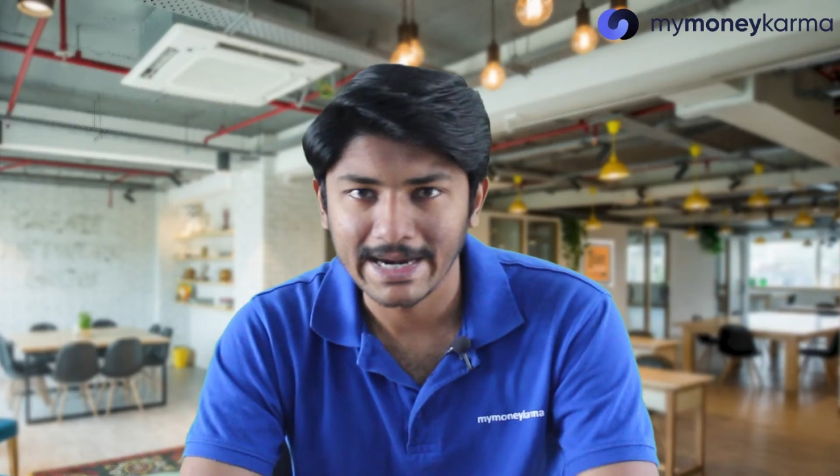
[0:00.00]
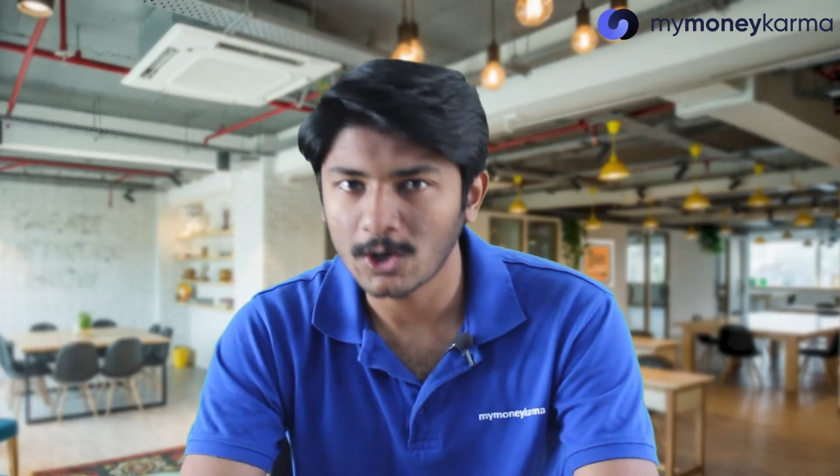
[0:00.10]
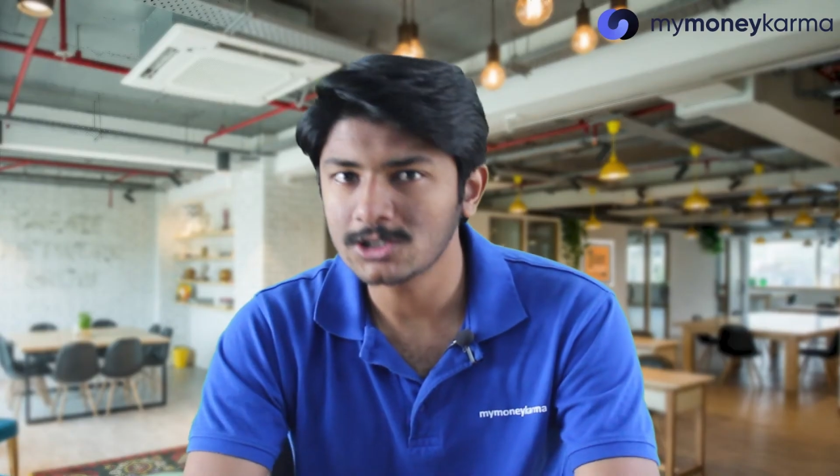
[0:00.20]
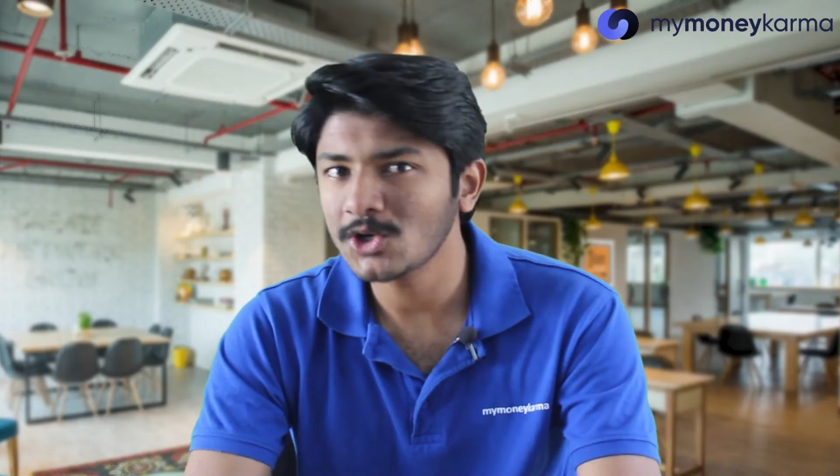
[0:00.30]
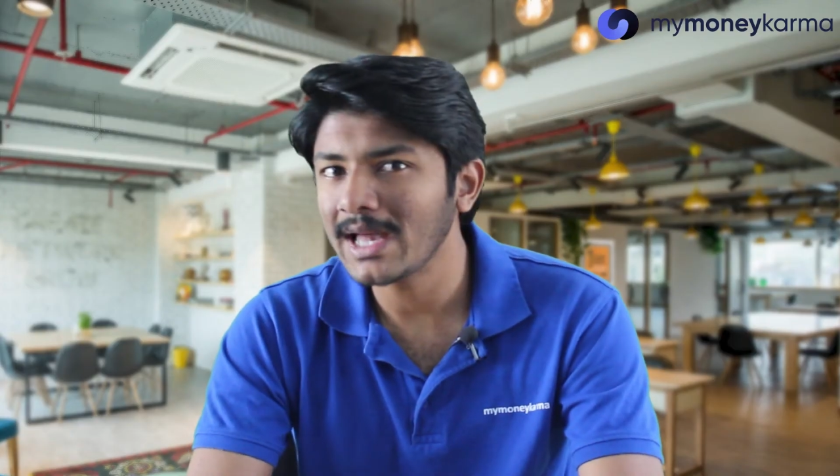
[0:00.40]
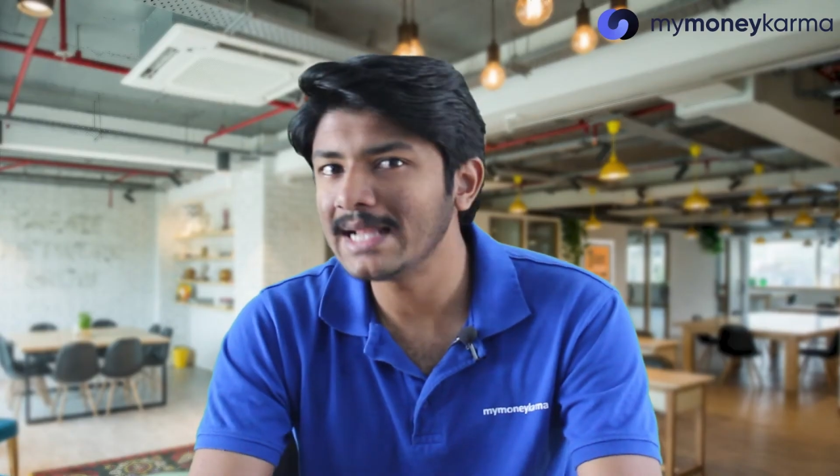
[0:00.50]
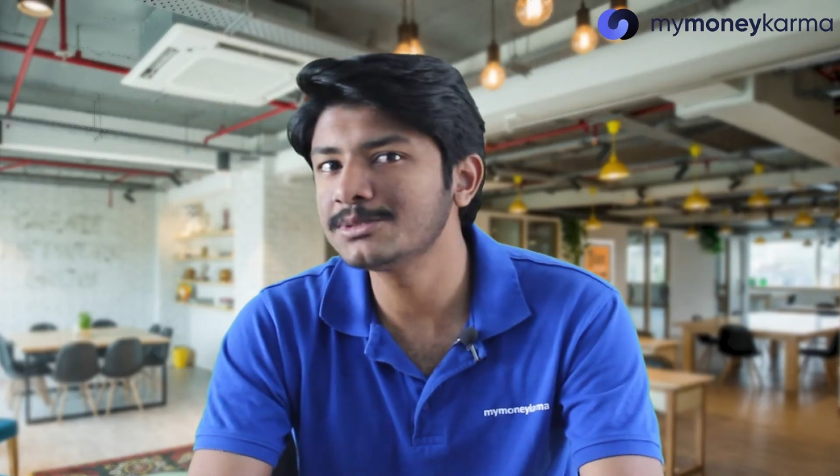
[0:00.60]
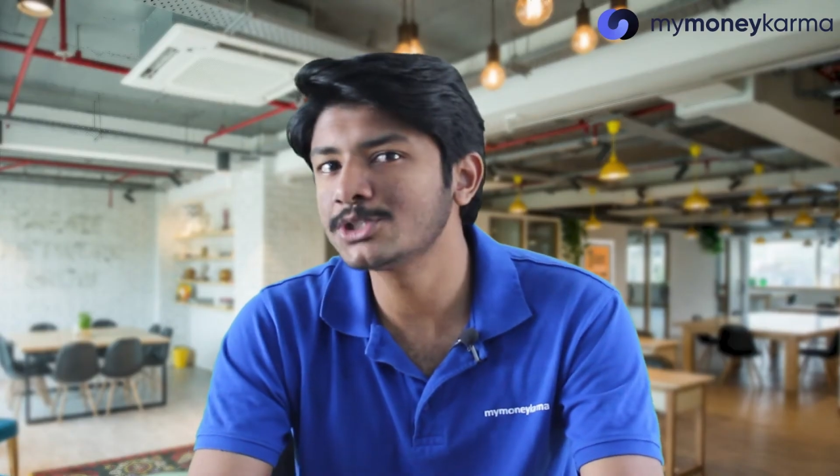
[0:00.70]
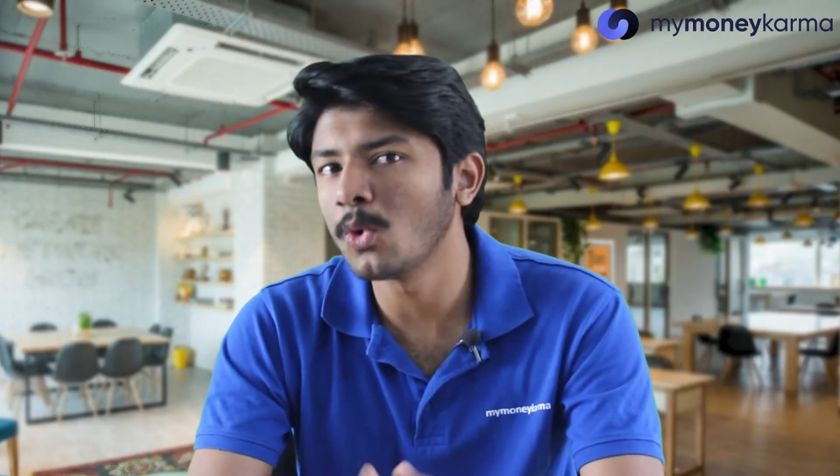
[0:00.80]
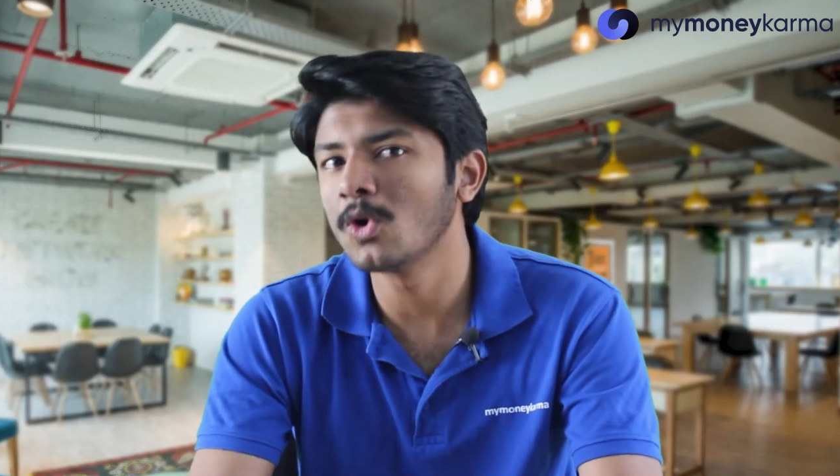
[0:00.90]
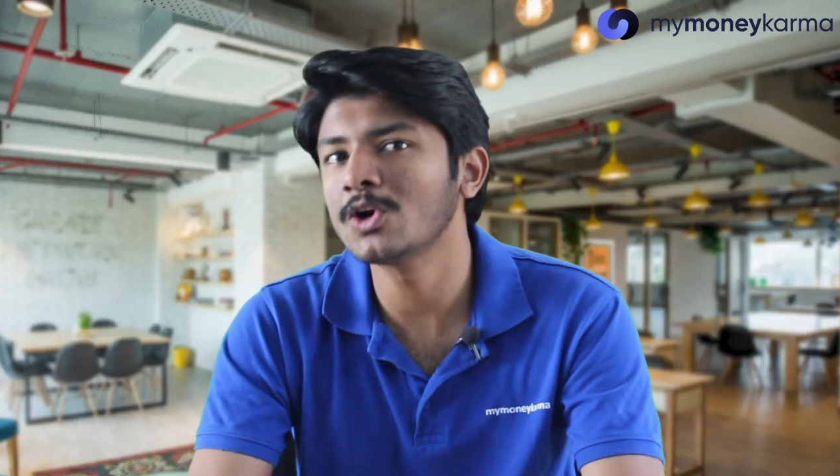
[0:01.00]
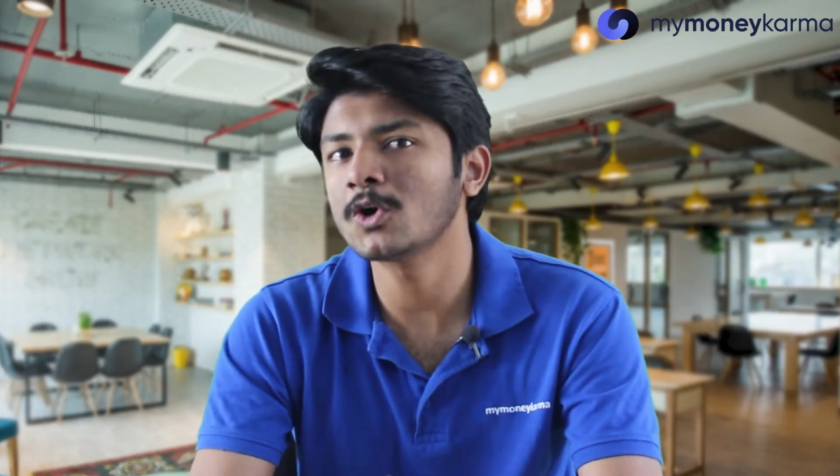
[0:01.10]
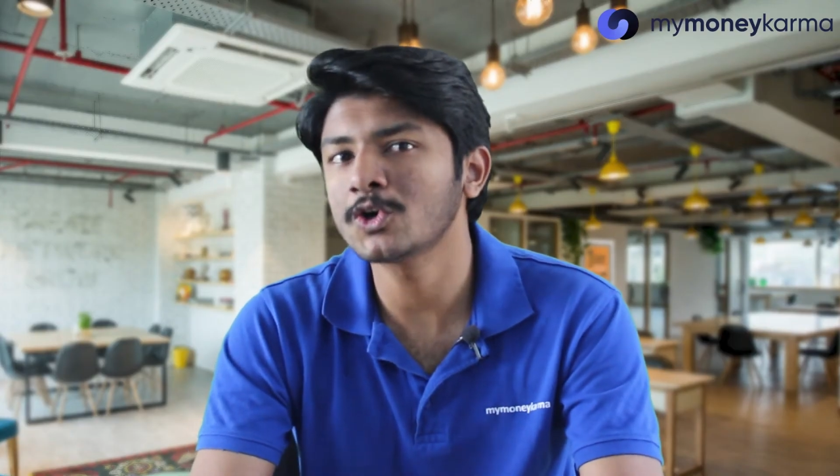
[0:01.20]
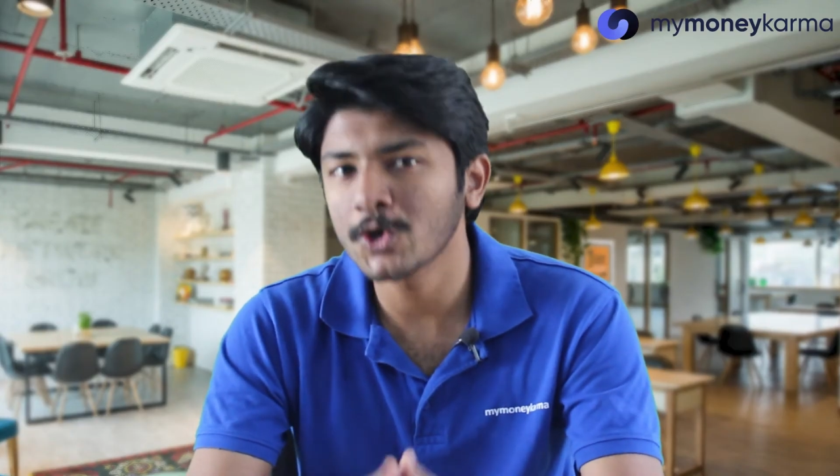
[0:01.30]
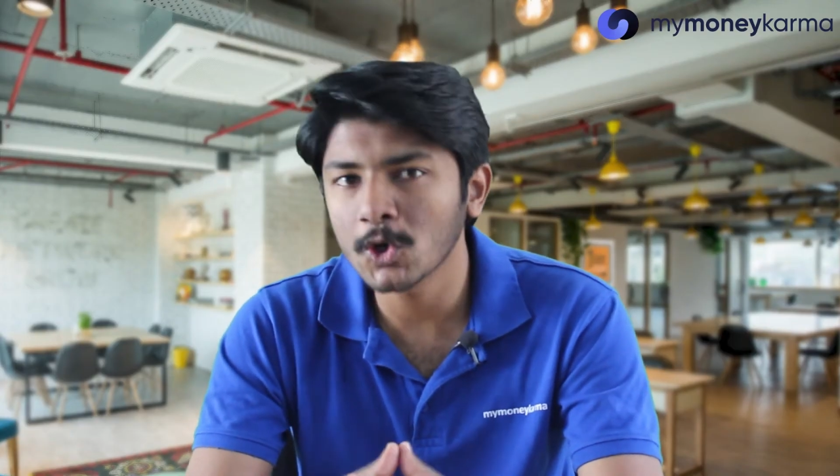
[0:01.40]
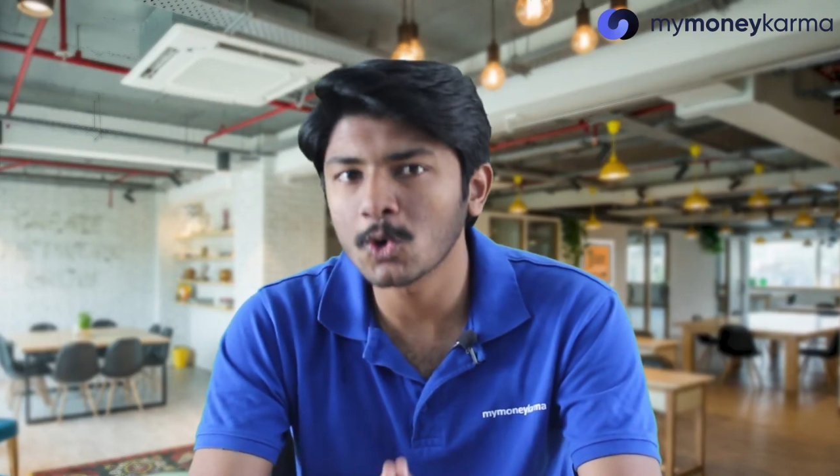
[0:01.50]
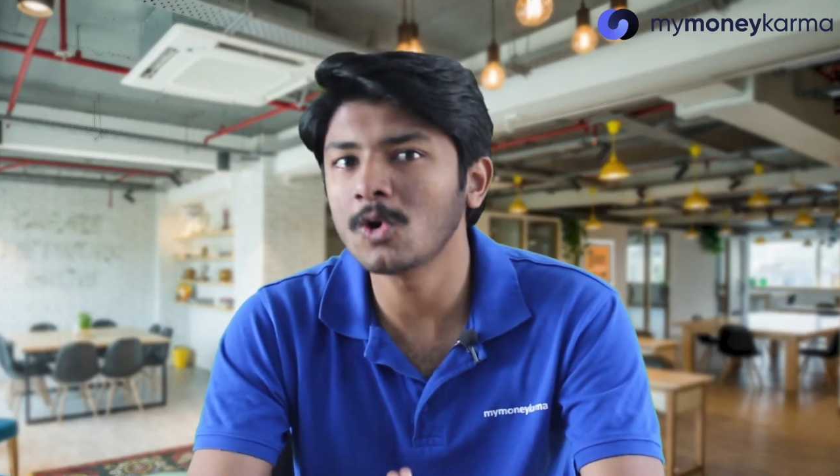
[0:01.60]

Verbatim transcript: It also helps to hold on to your